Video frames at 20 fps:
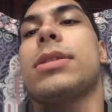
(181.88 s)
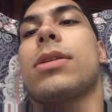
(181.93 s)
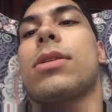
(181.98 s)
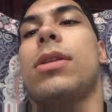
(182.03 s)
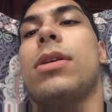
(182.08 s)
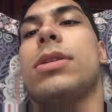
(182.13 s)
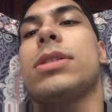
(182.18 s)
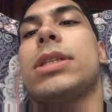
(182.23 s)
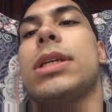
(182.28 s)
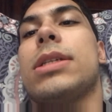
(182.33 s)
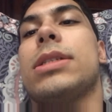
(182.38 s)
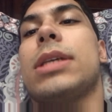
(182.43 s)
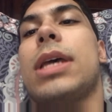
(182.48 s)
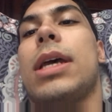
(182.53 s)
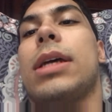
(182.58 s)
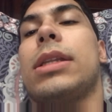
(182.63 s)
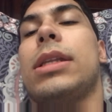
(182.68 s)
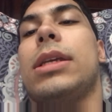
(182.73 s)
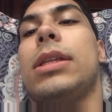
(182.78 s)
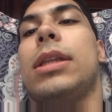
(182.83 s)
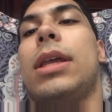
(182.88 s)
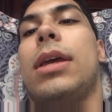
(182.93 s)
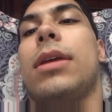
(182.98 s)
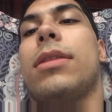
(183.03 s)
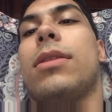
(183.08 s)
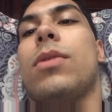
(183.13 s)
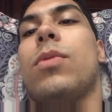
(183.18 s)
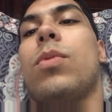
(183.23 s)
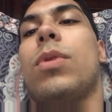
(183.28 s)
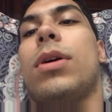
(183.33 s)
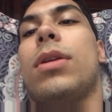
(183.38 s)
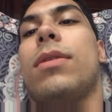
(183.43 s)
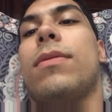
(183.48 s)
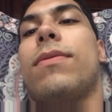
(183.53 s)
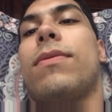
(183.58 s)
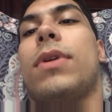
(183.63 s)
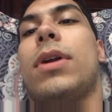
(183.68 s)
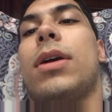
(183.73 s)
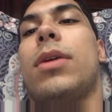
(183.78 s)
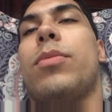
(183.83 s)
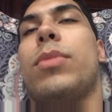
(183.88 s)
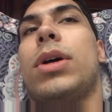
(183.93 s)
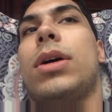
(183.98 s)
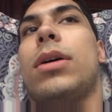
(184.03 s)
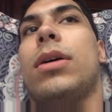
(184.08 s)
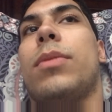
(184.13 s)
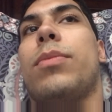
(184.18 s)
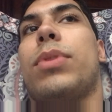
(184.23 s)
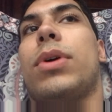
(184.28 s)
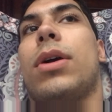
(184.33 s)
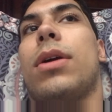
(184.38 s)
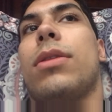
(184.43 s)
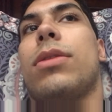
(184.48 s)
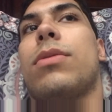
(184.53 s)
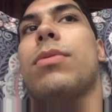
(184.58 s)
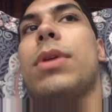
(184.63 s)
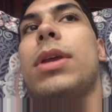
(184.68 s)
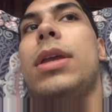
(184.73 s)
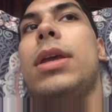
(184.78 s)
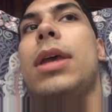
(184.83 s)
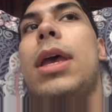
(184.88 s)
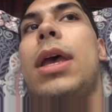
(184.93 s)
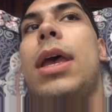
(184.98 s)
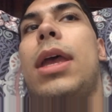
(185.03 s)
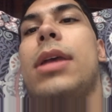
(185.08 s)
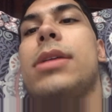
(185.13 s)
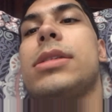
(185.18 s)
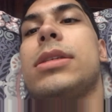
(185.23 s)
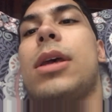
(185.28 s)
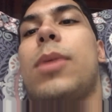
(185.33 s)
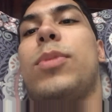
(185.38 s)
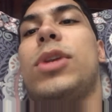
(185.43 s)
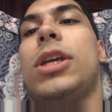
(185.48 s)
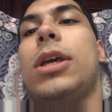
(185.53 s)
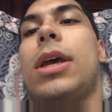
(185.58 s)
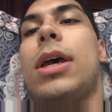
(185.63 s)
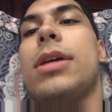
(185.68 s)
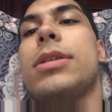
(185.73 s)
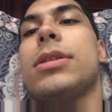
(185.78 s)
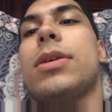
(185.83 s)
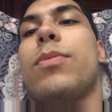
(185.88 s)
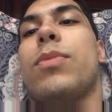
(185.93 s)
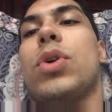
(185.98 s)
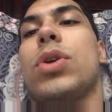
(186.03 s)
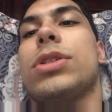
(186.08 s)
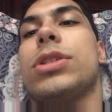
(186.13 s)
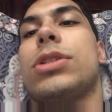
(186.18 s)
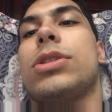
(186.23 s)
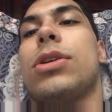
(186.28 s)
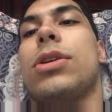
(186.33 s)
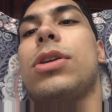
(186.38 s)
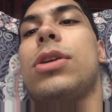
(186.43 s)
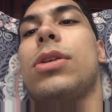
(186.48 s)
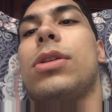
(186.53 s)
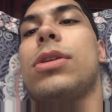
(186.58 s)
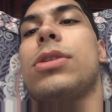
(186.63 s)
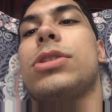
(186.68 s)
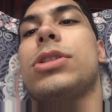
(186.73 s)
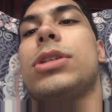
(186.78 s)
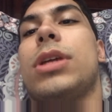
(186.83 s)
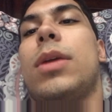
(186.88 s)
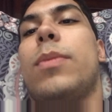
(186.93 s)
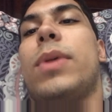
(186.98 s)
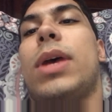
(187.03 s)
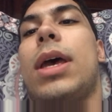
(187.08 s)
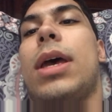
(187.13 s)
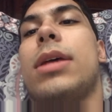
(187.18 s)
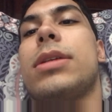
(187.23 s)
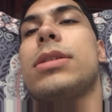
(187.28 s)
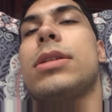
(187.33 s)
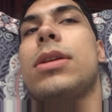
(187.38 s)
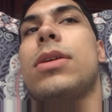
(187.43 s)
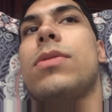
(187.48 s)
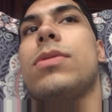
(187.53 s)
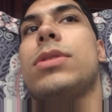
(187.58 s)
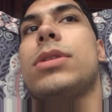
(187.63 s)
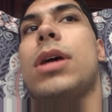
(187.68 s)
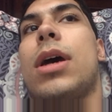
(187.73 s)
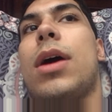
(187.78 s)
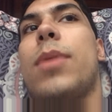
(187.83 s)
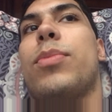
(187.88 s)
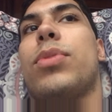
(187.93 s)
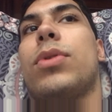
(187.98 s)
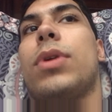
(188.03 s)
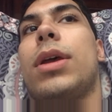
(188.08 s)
looks exactly like the one from Part 3, except it has a more circular shape, has no top